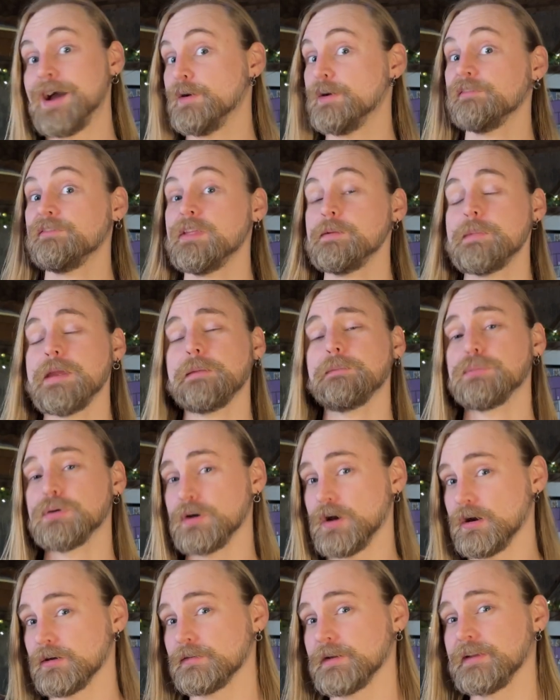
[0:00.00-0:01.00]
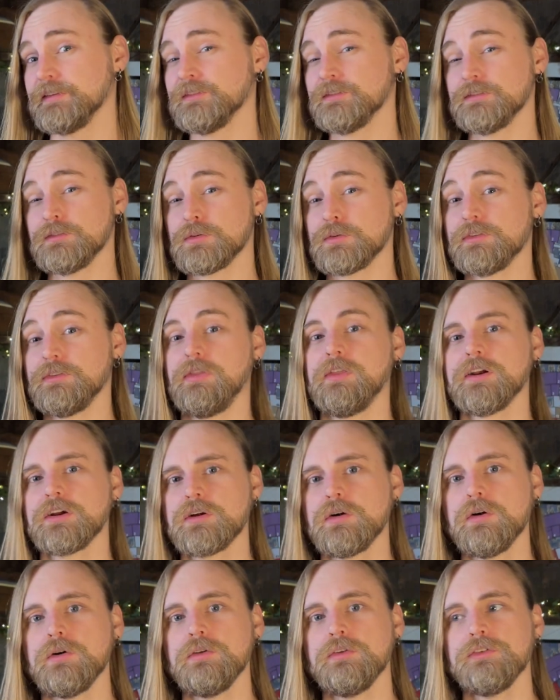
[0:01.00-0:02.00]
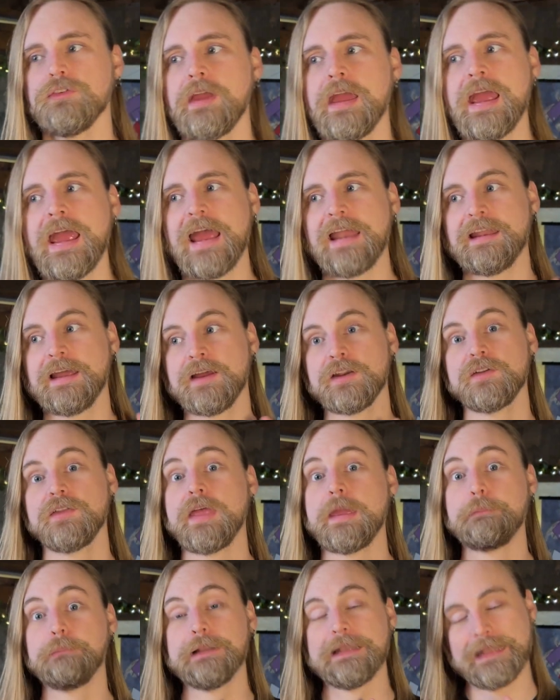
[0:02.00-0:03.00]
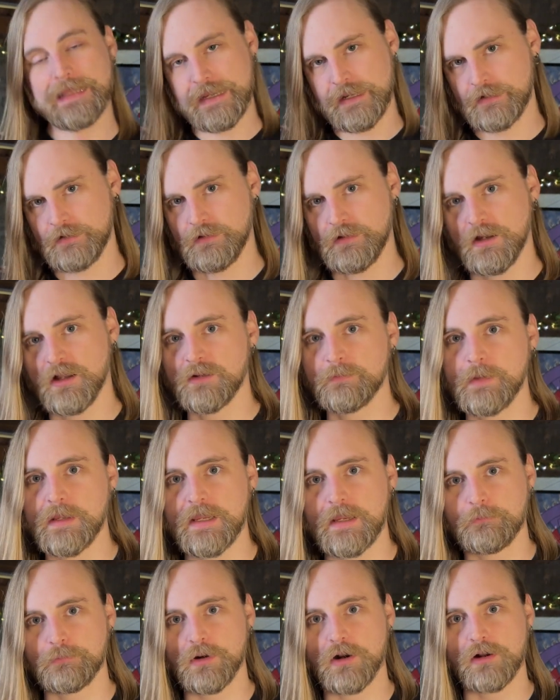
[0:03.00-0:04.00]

How have they made progress towards their goals, and how do they plan on making